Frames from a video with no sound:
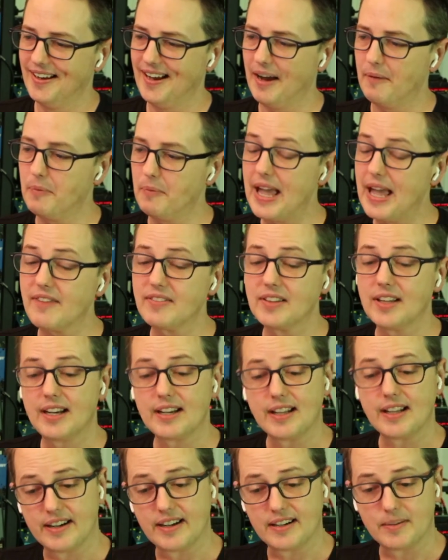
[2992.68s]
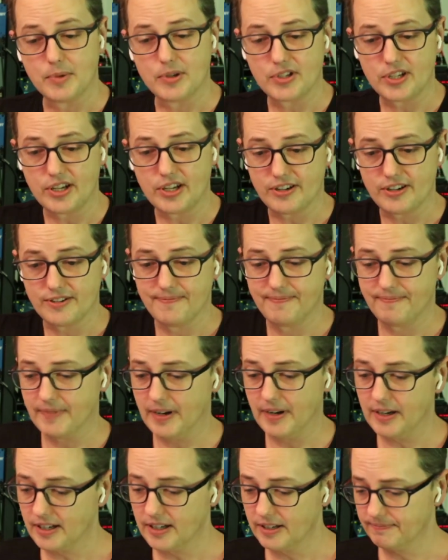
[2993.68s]
We have a lot of animals here.
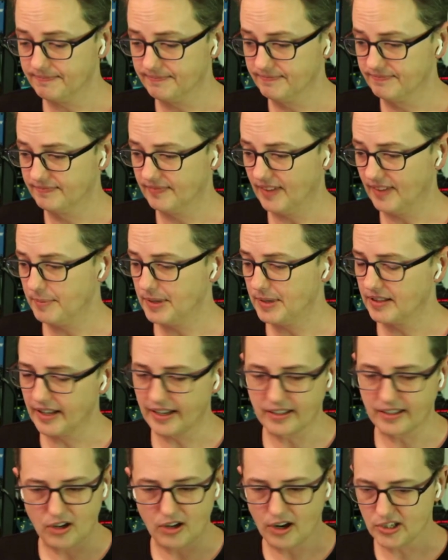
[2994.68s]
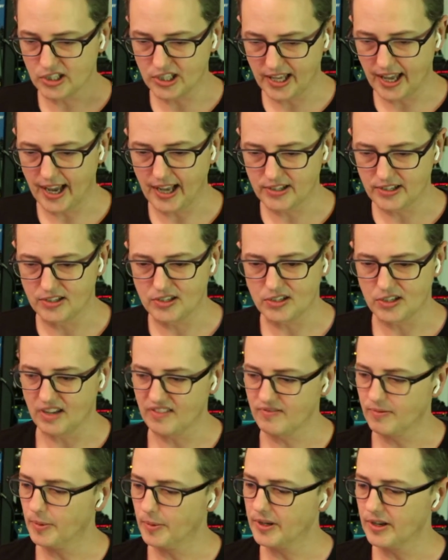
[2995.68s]
I mean, like dogs and cats and
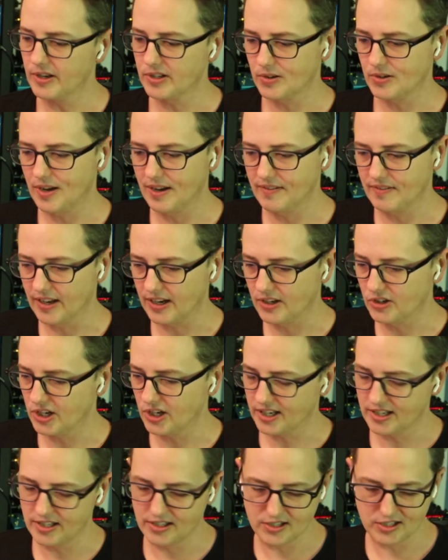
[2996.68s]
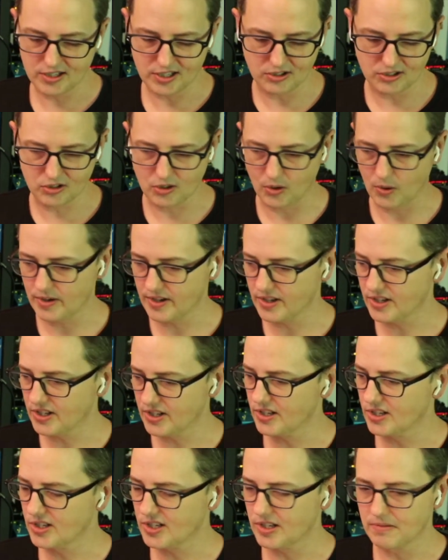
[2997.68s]
stuff, but we also have like chickens and
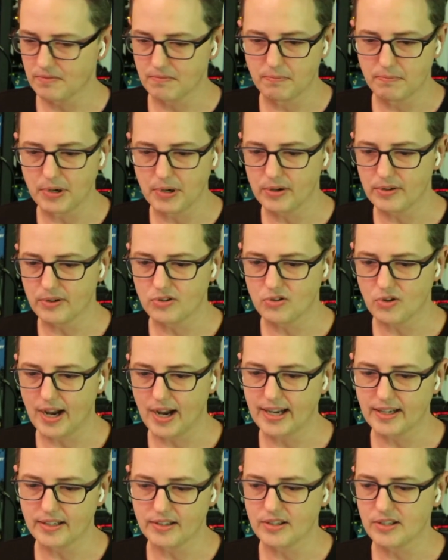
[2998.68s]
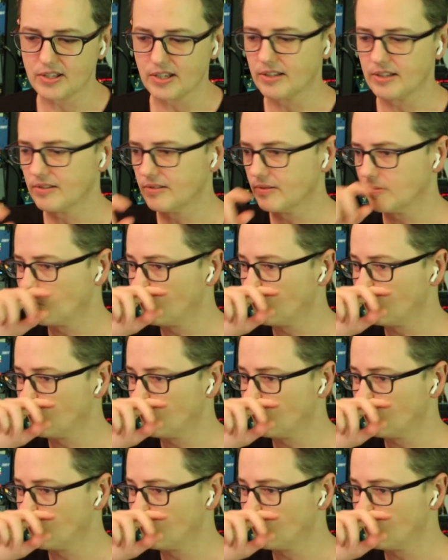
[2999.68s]
tortoises and bearded dragons and